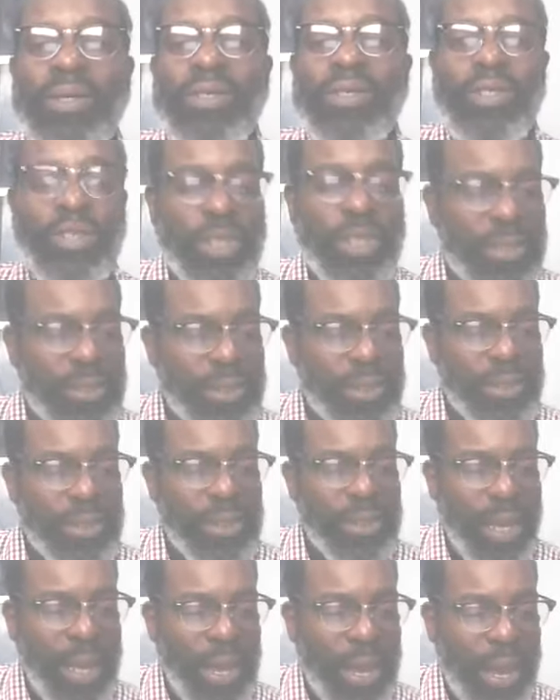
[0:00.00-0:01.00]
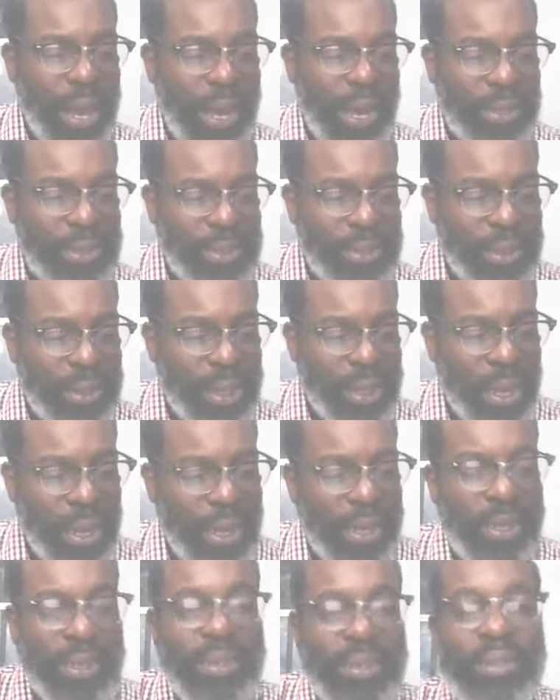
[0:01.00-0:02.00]
Jesus actually
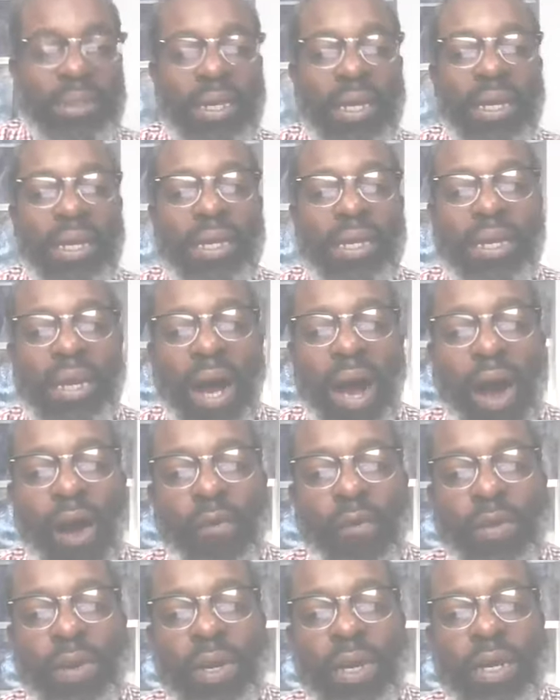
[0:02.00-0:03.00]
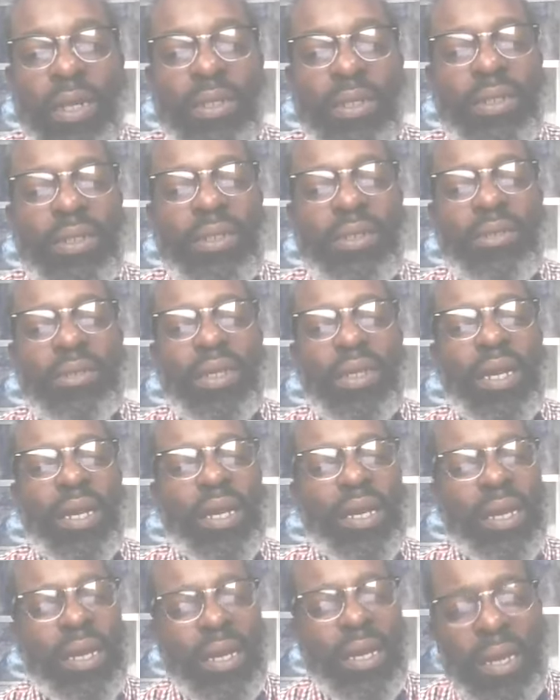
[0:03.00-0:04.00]
has offered us the
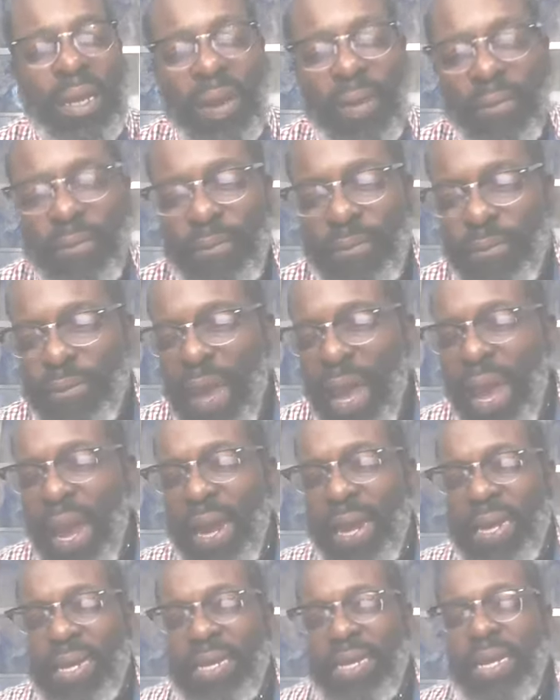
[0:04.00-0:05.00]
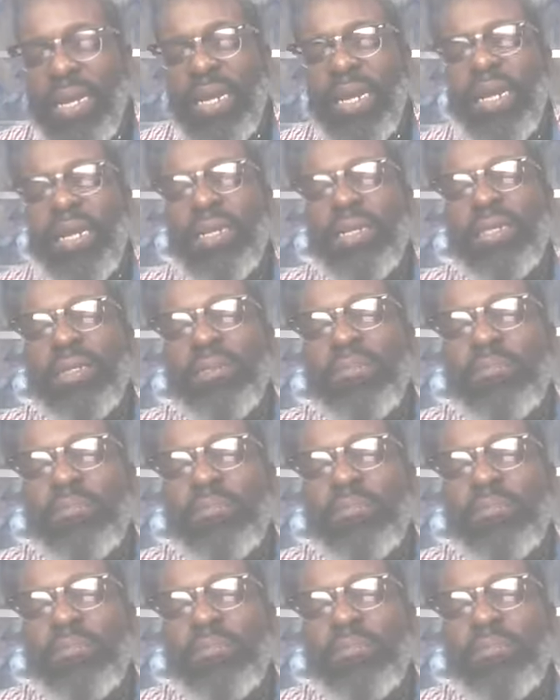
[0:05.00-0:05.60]
confining,